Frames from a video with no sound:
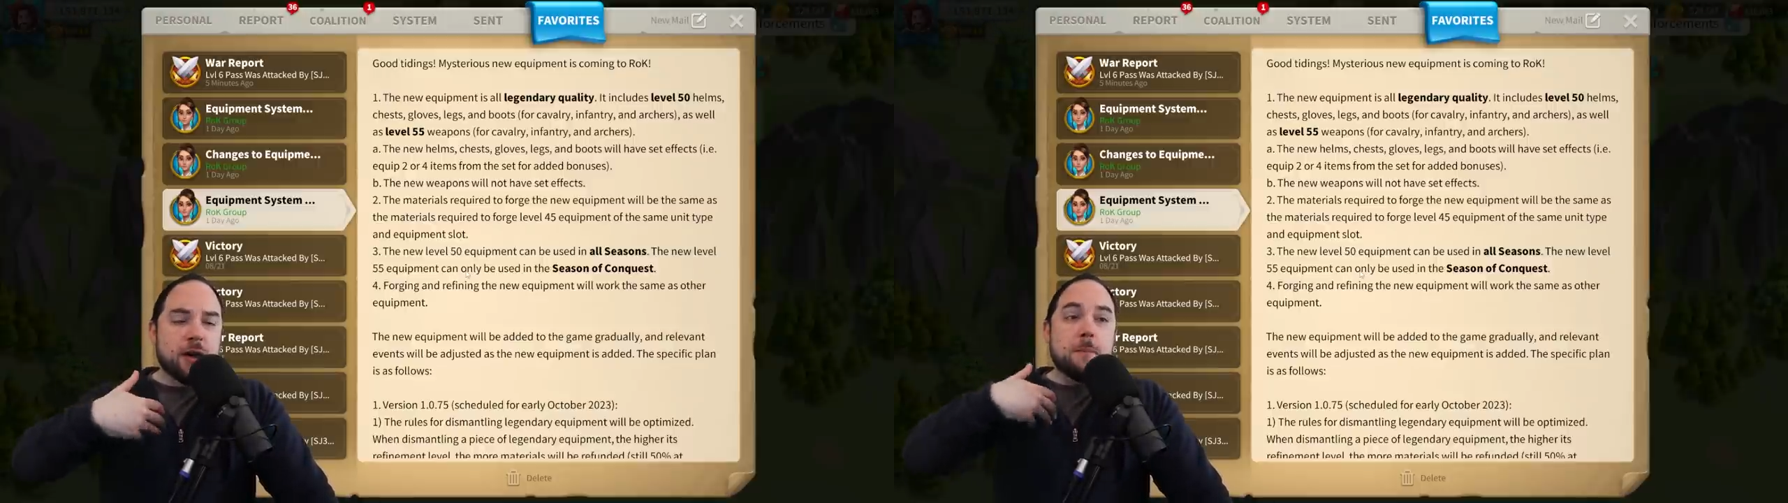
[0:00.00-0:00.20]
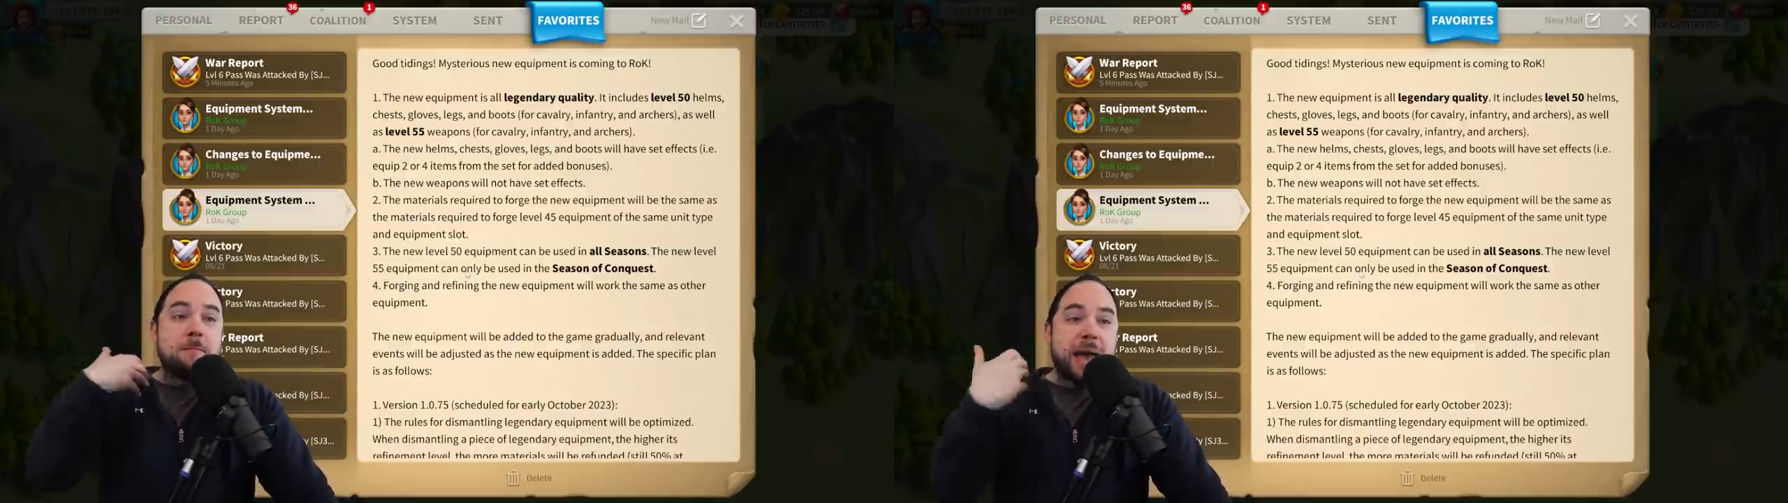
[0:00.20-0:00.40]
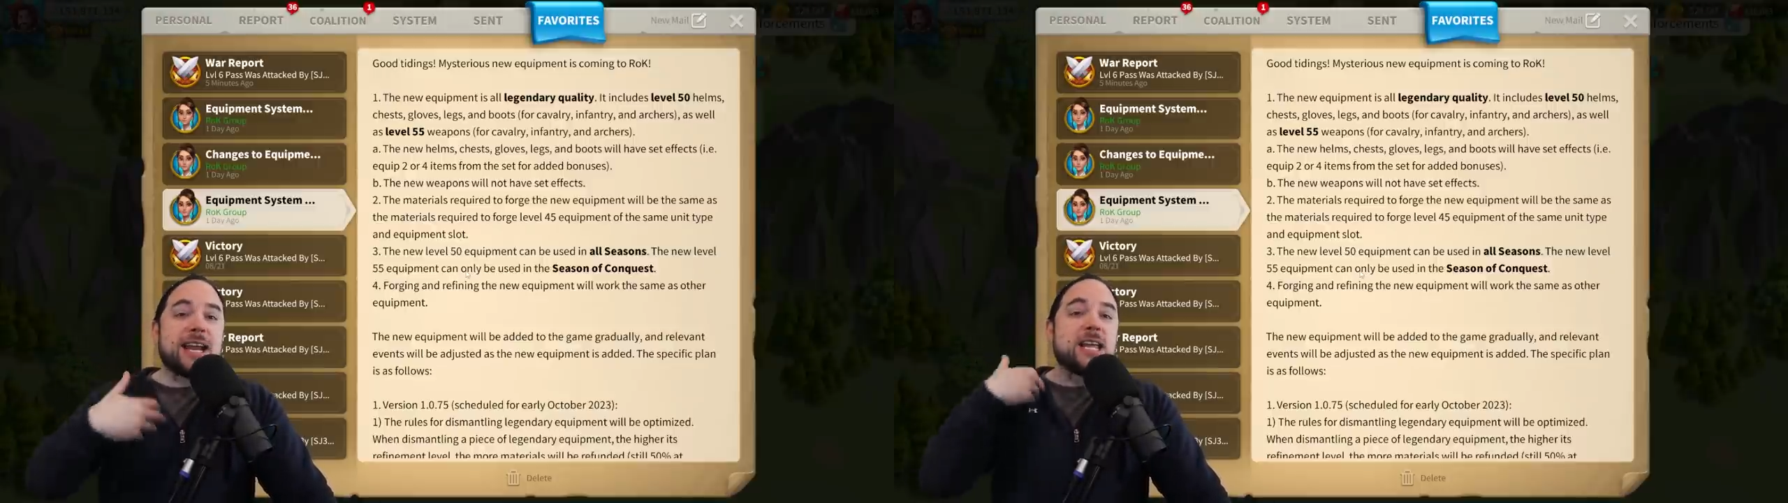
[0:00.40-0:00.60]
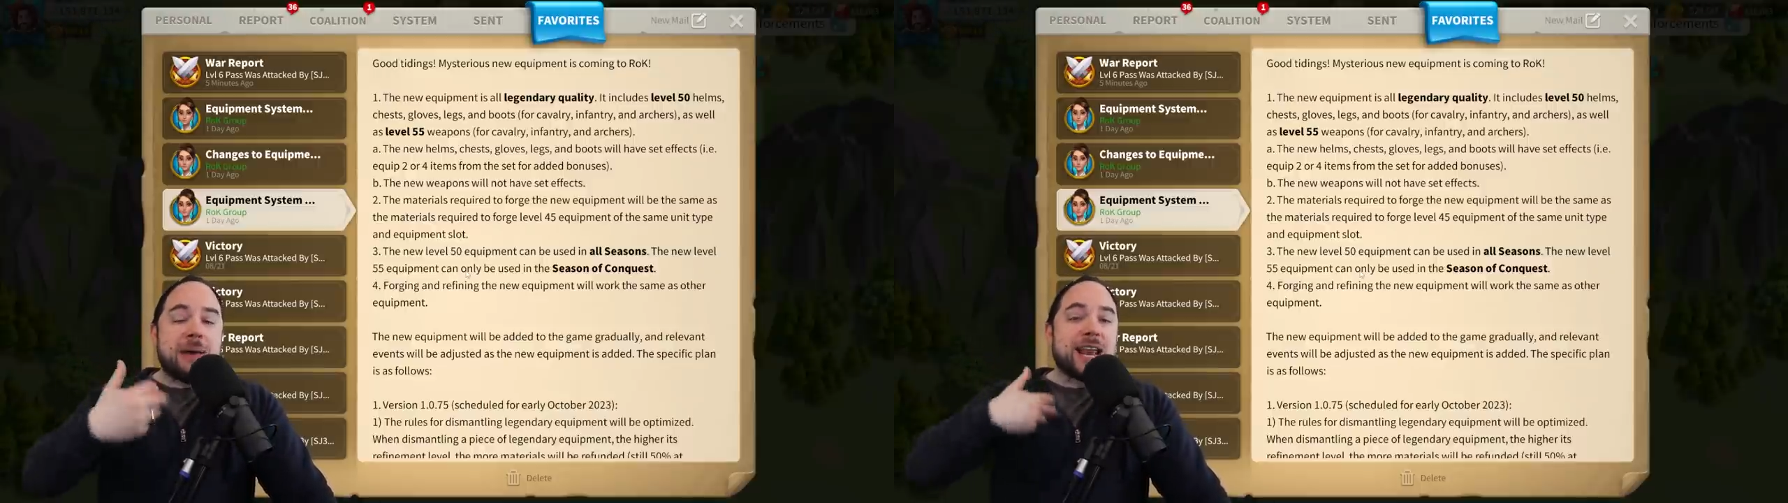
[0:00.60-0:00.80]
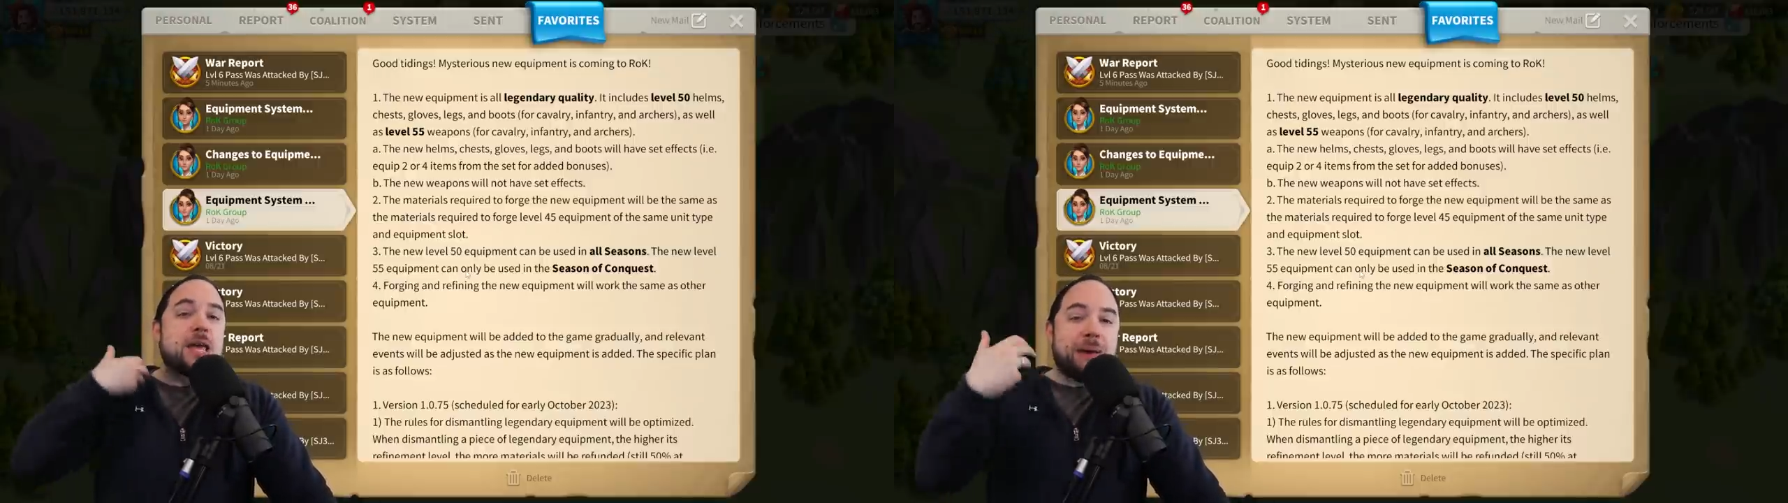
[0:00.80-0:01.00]
many,
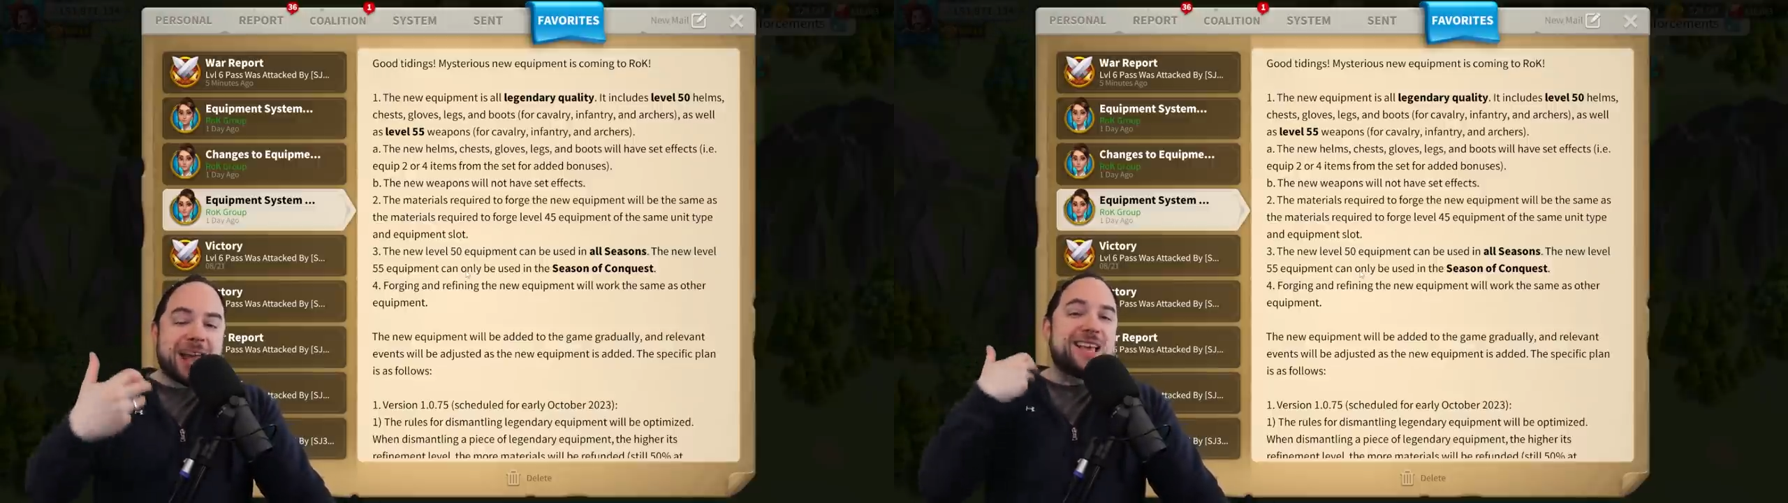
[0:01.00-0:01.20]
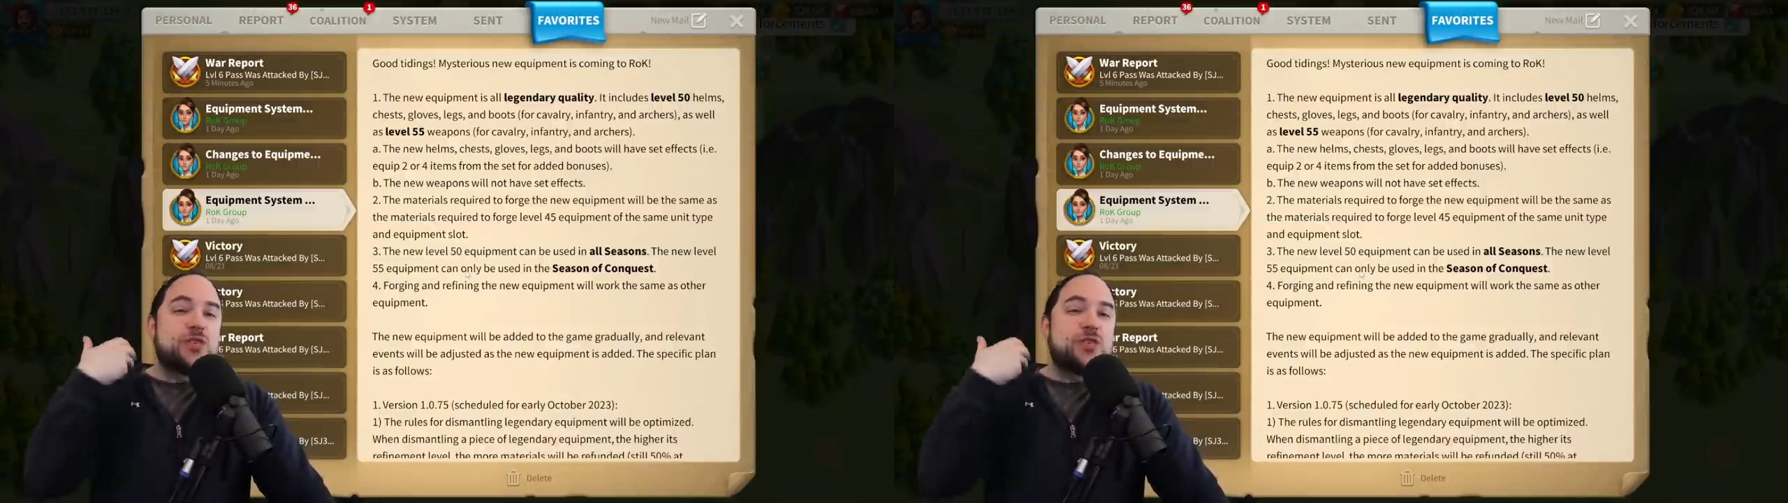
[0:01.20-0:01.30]
many, many